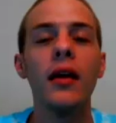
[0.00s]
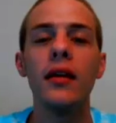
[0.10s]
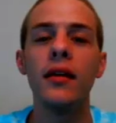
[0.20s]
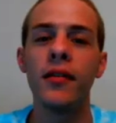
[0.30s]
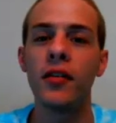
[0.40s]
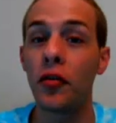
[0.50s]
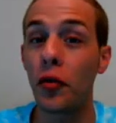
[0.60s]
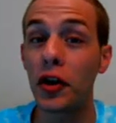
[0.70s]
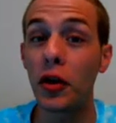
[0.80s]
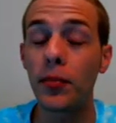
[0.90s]
is
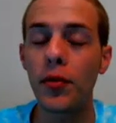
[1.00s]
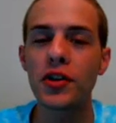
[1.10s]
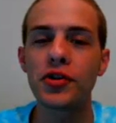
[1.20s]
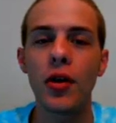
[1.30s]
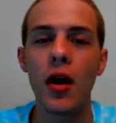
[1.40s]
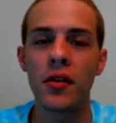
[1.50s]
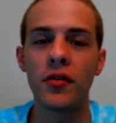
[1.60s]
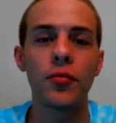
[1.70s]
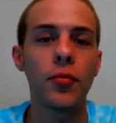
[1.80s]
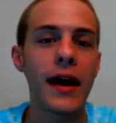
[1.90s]
exerting a pressure on
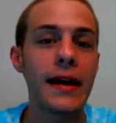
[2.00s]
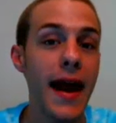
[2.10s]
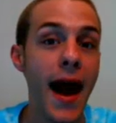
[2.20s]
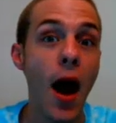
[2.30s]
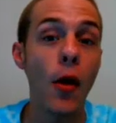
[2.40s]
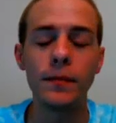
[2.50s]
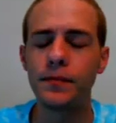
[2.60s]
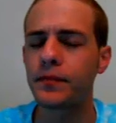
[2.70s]
us right now.